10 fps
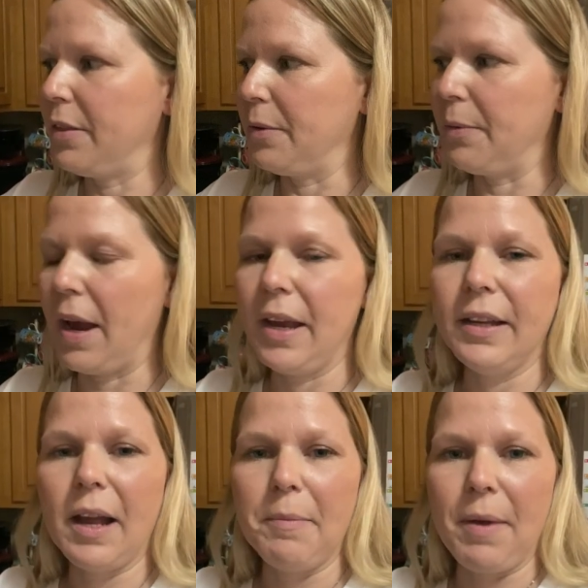the
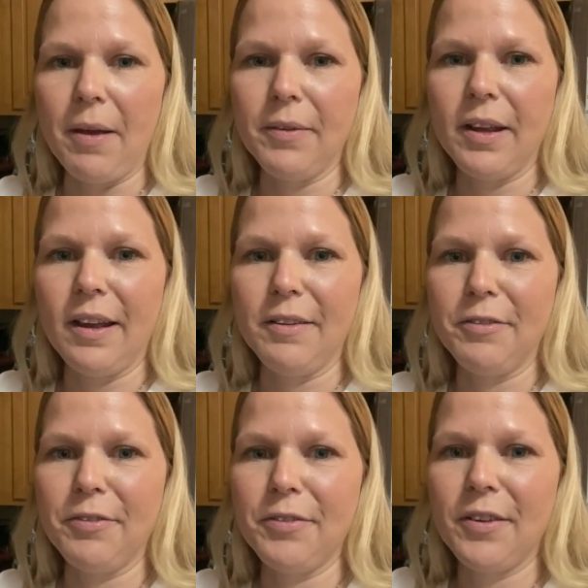right amount
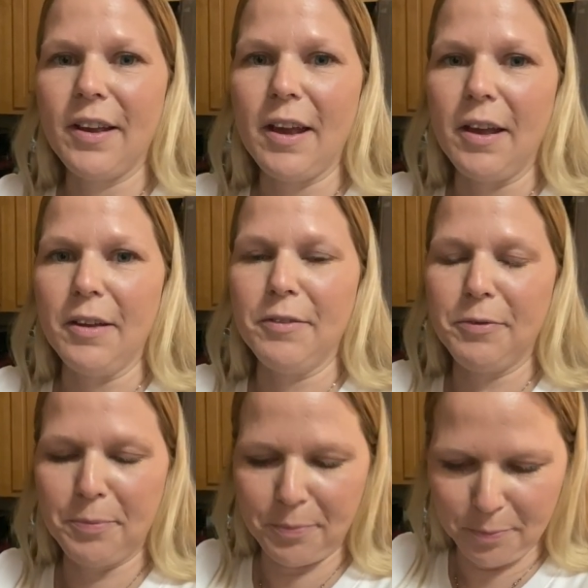of
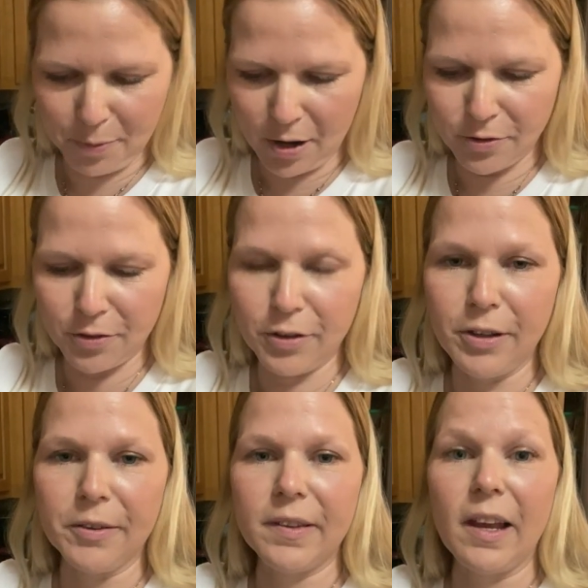pressure,
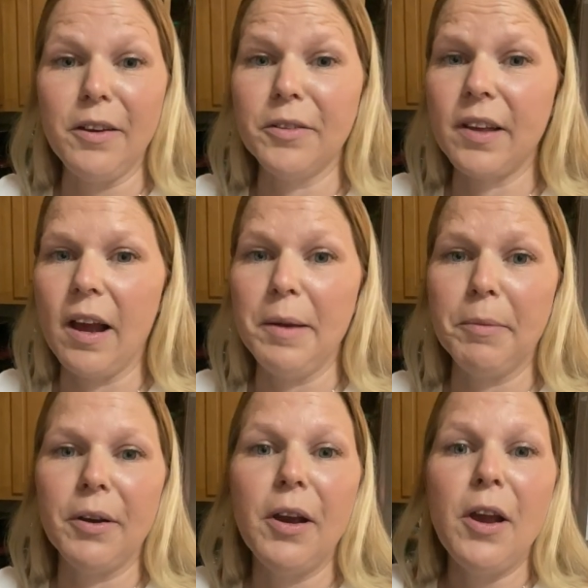you set your
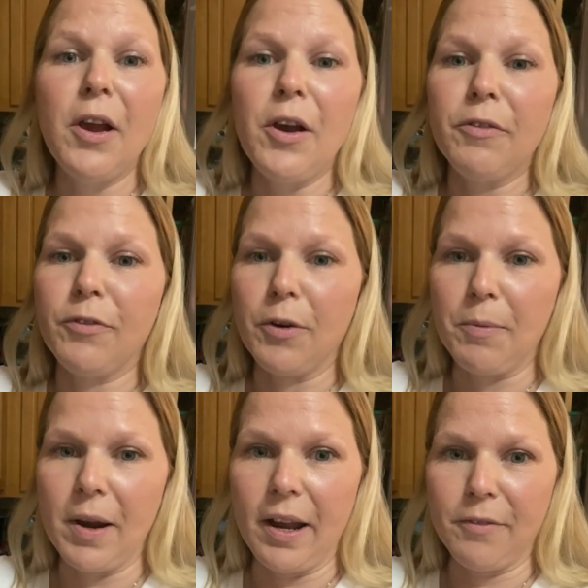timer for
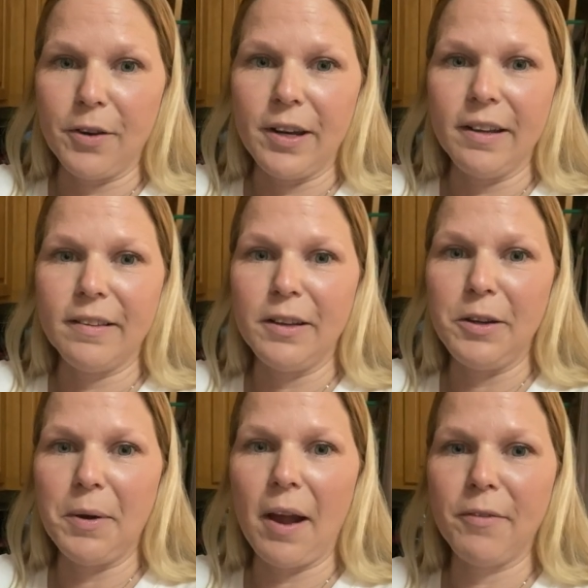whatever it is
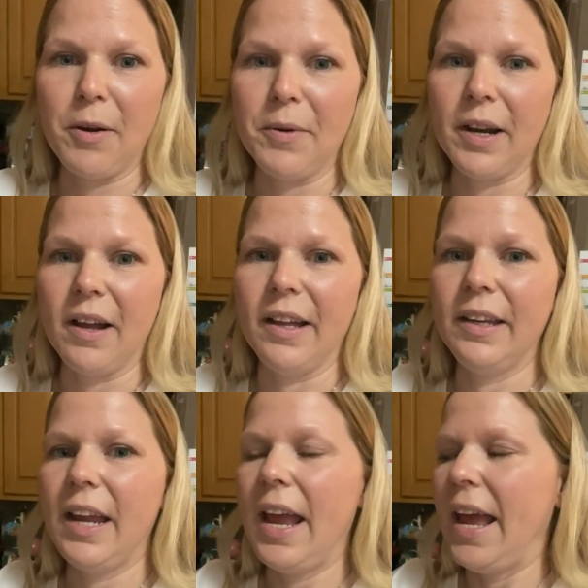that you have going
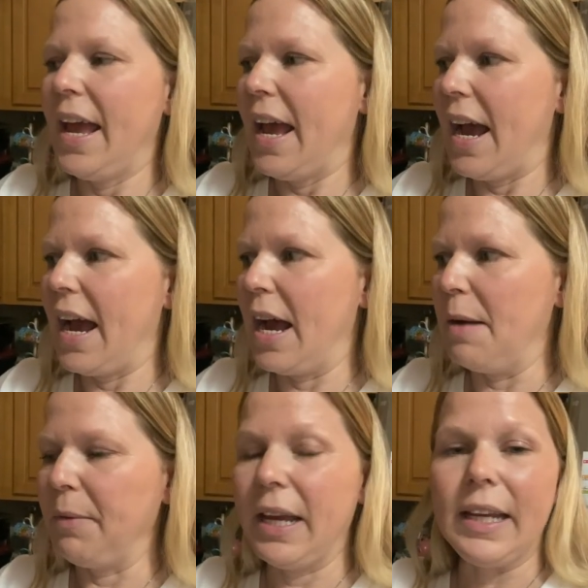on.
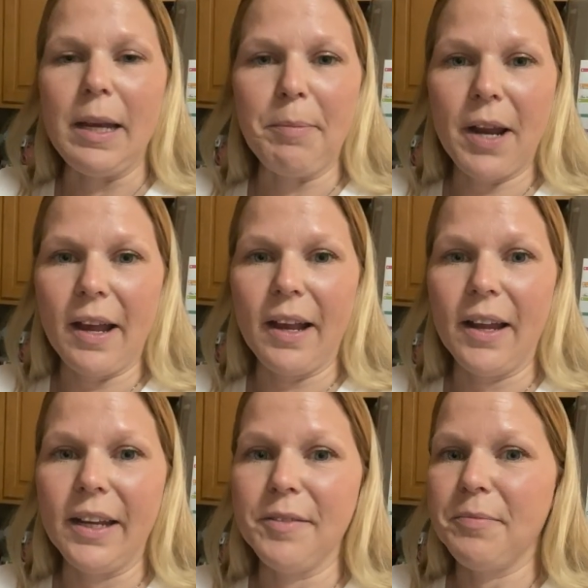Keep an eye
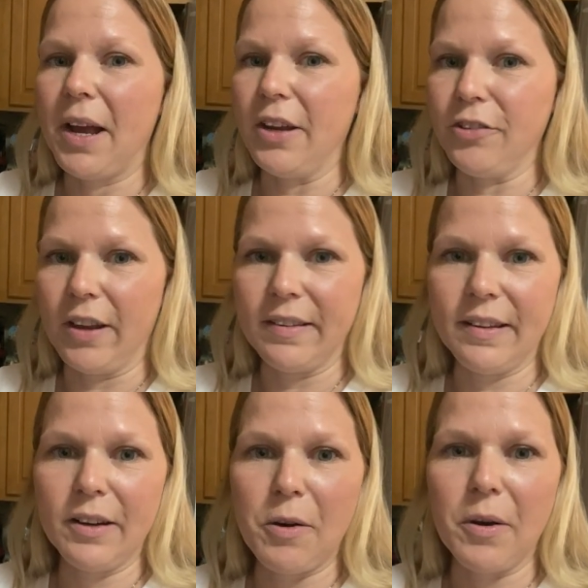on it, adjust
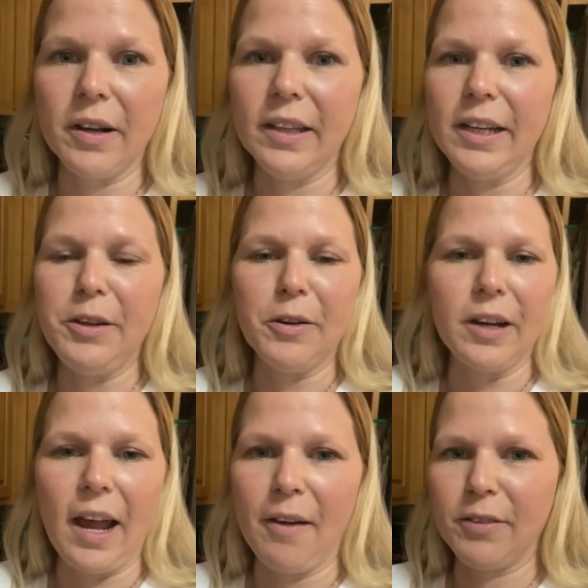it accordingly. You're
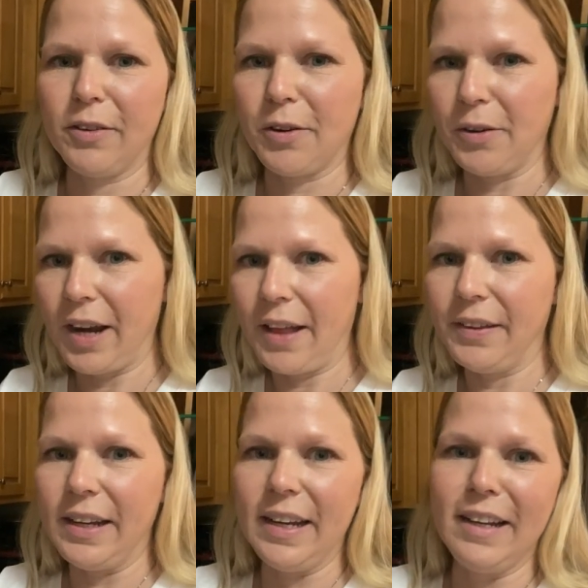gonna have to turn down
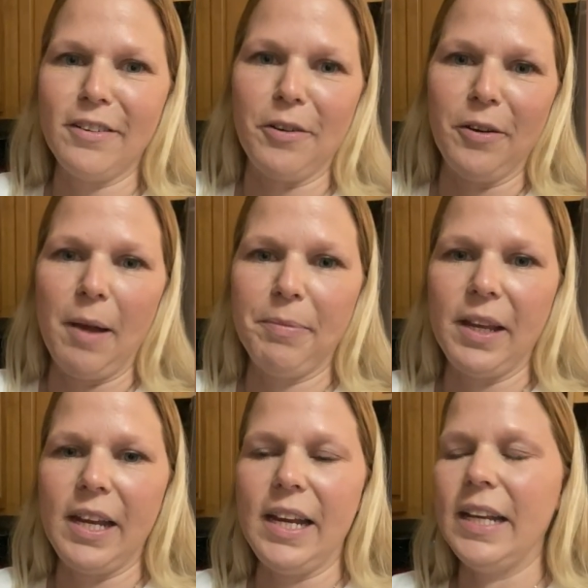the heat, turn up
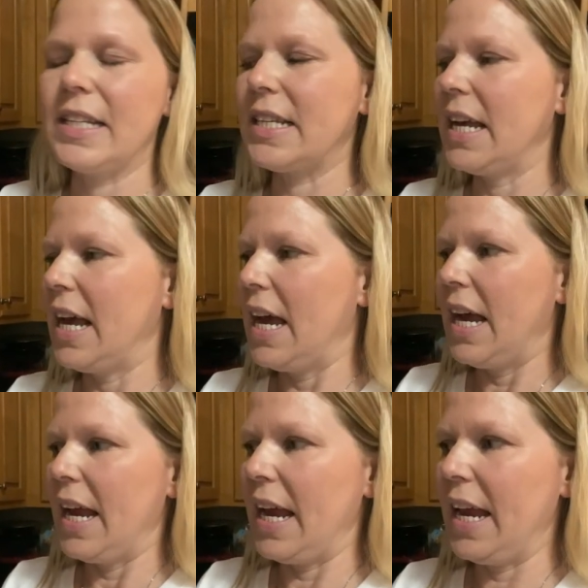the heat,
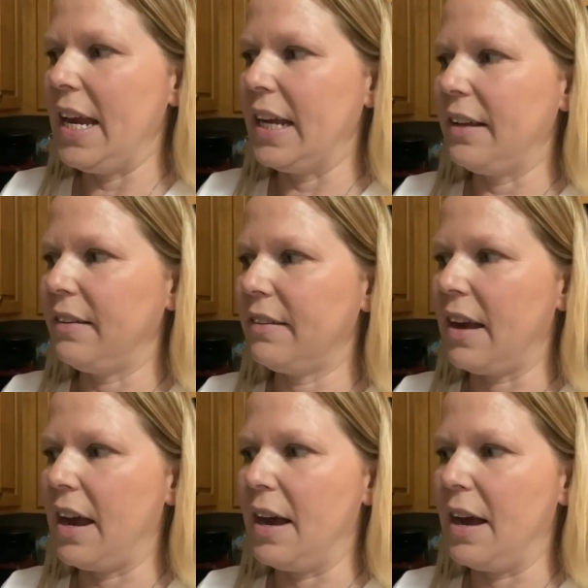and